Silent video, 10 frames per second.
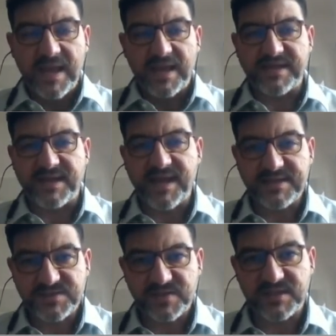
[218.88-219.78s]
In a
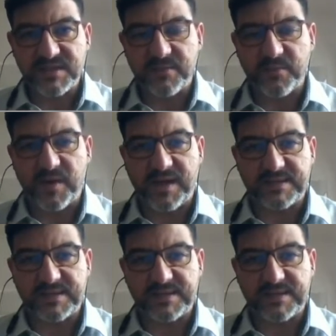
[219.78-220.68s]
nutshell,
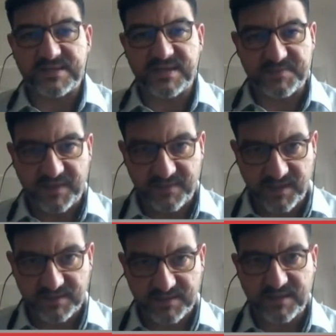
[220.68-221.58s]
what has been
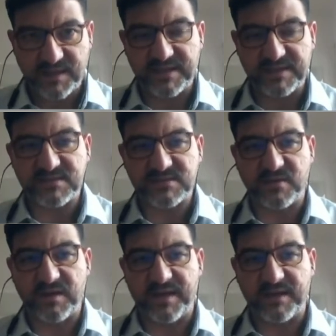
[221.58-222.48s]
done is to
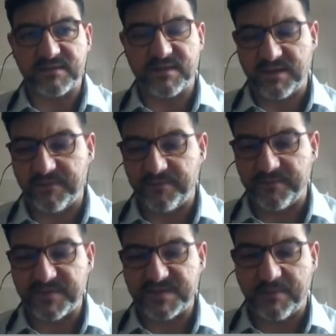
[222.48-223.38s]
collect
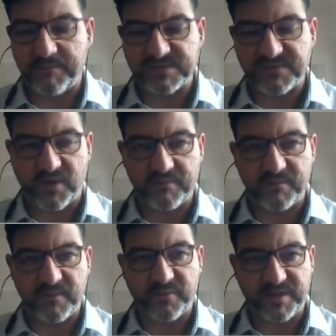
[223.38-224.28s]
samples from
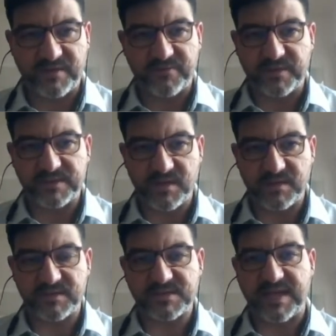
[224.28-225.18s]
3 different
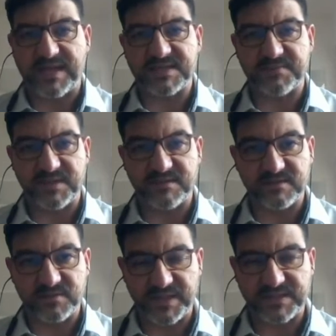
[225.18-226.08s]
donors that has been
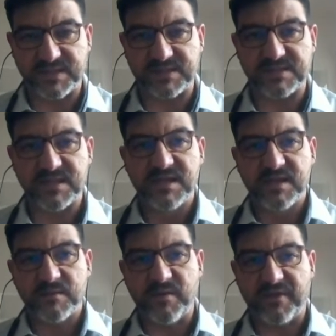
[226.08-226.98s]
treated
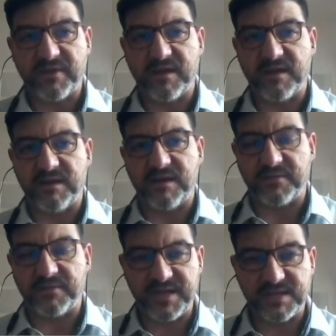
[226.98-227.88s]
with a
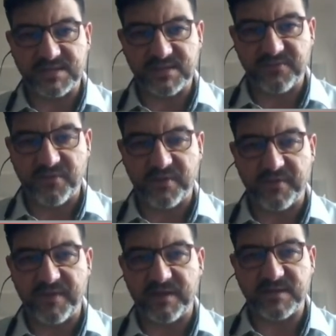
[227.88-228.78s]
reagent for
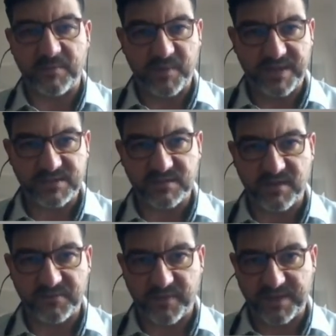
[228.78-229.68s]
the depletion
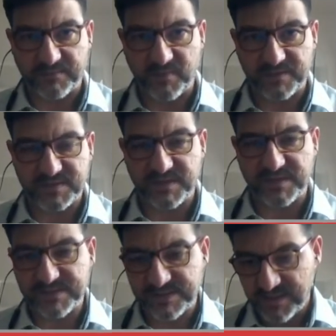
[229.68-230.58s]
of red blood
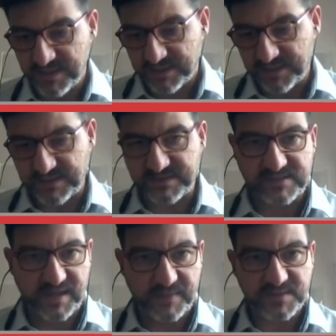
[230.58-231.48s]
cells, that is
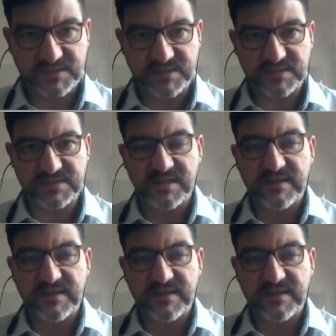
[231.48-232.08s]
Eptoset.